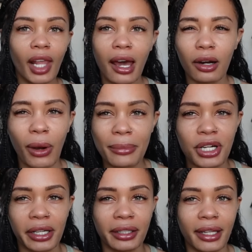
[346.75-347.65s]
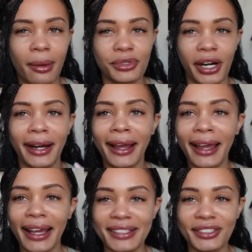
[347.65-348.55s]
I don't know why I'm talking like that, I'm sorry.
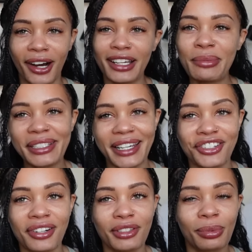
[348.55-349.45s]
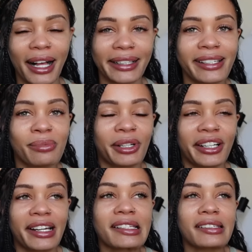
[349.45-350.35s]
It's a documentation of the black
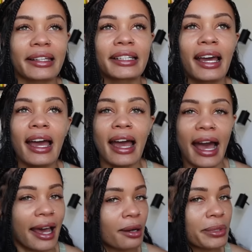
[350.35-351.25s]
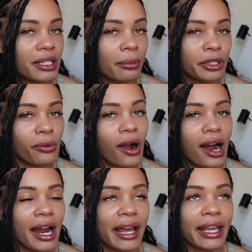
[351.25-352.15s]
experience like at a
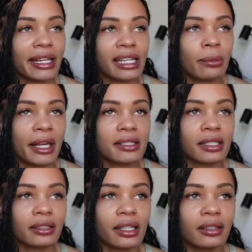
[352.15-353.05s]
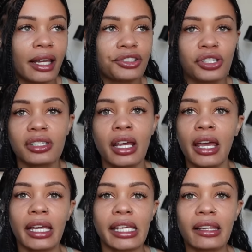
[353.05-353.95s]
PWI and he basically like just
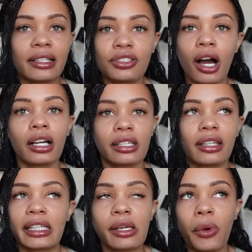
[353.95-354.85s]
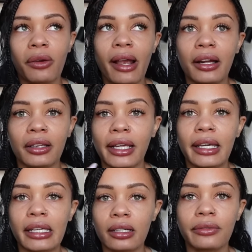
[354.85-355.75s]
he like doc he, like he went around and like
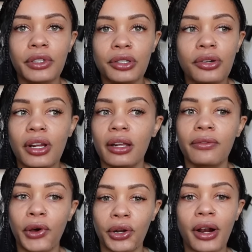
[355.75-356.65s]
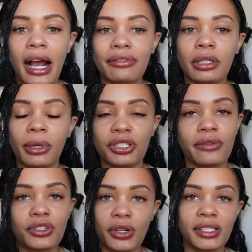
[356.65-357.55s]
interviewed and photographed a bunch
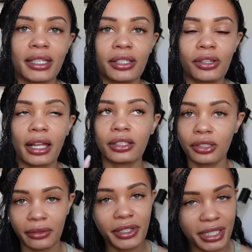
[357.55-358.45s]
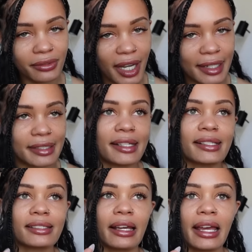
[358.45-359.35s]
of students at the at the University of Texas